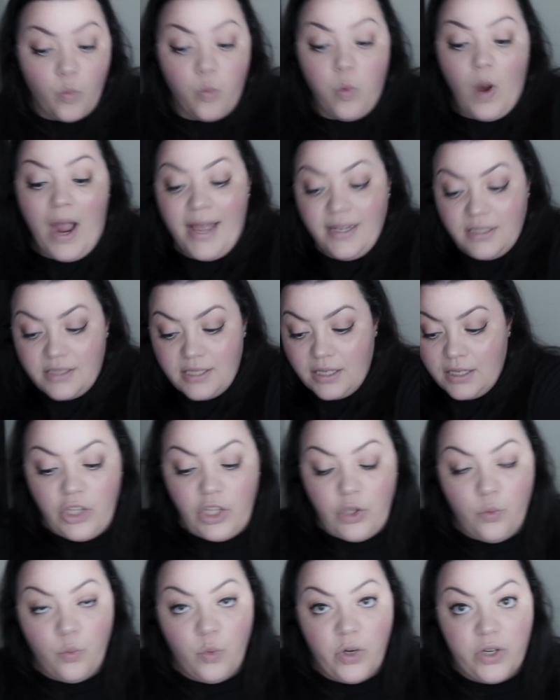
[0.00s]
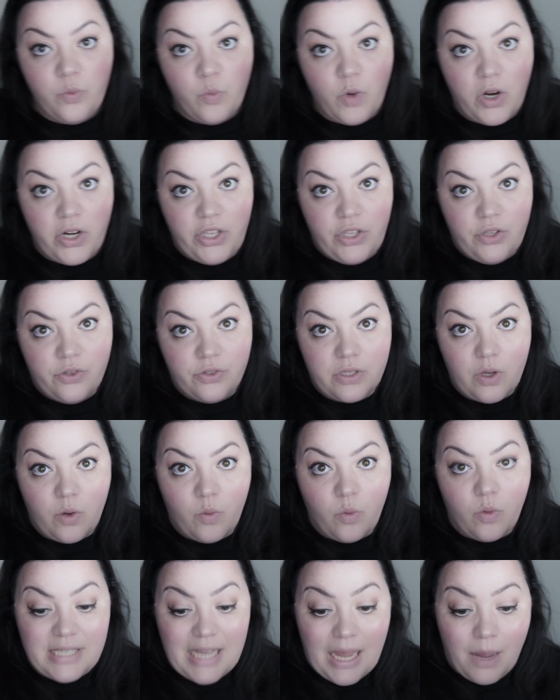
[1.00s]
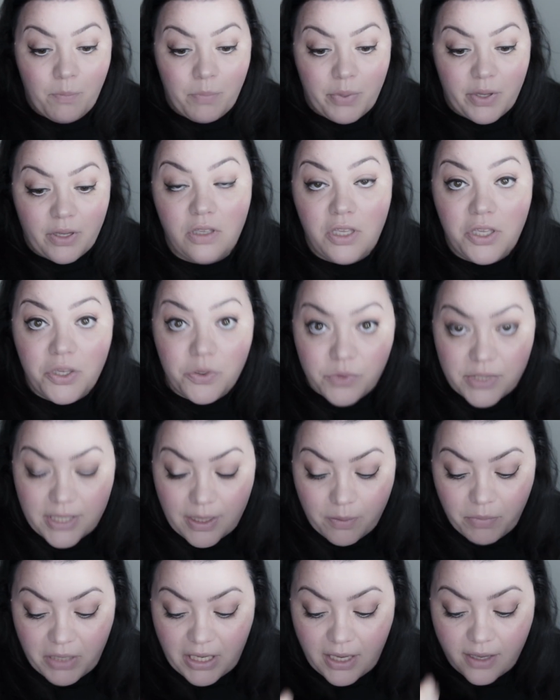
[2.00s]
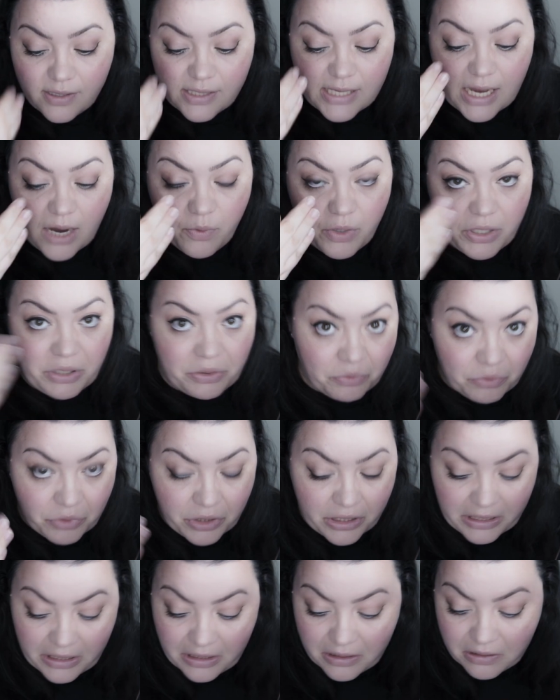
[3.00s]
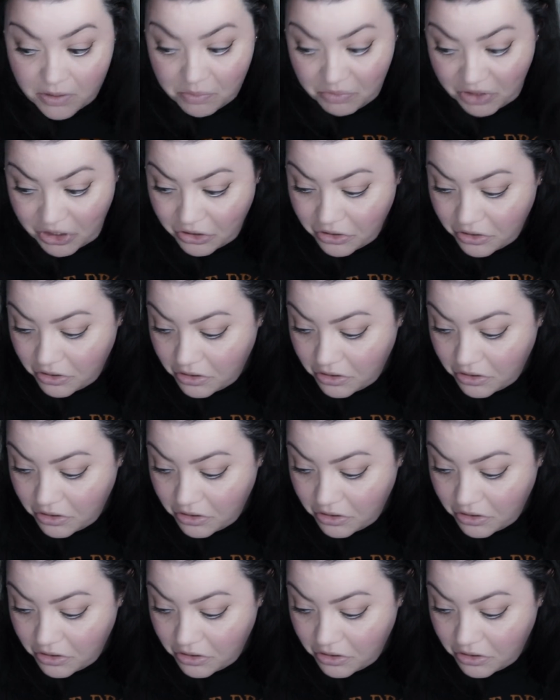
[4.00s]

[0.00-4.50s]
wet, you wouldn't want to use a damp Q-tip because that would really smear,